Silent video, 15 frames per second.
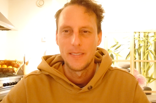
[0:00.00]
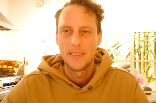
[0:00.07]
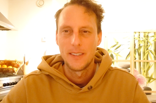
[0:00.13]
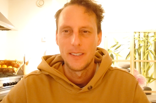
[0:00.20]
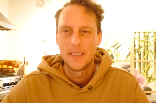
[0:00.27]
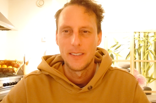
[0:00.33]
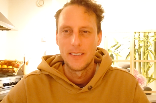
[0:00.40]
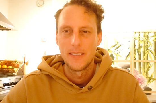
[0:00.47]

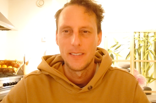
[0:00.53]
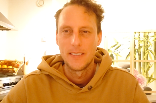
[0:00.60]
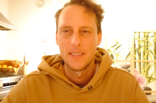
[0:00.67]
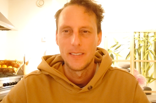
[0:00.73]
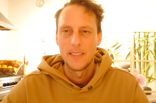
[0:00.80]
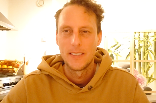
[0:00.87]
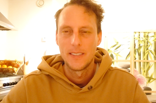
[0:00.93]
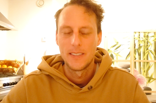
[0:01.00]

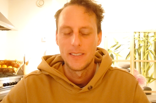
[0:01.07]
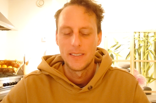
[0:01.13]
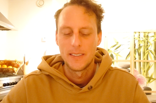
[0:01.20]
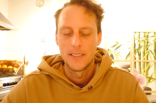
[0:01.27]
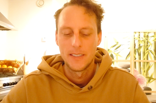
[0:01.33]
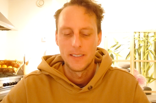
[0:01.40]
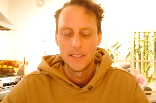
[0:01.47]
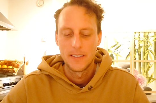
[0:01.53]

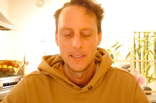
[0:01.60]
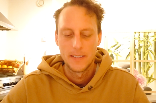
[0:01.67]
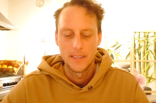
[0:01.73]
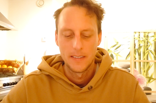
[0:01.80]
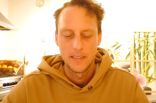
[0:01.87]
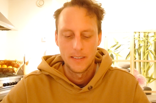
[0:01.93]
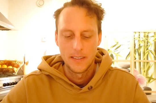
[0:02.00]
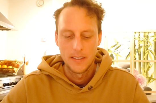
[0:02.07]

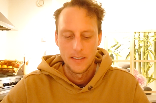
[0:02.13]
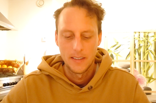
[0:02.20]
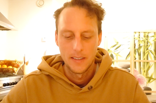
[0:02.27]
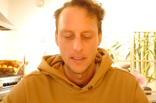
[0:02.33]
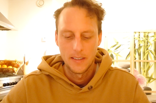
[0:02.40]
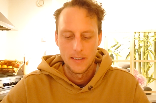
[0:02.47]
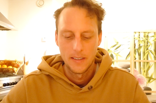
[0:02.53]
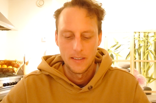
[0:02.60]

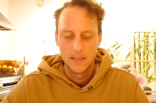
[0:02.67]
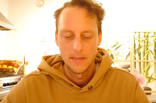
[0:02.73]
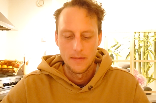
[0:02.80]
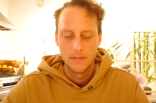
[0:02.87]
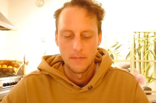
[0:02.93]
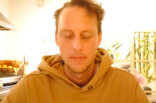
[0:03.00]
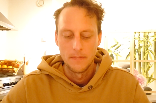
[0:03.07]
No one is speaking in this clip.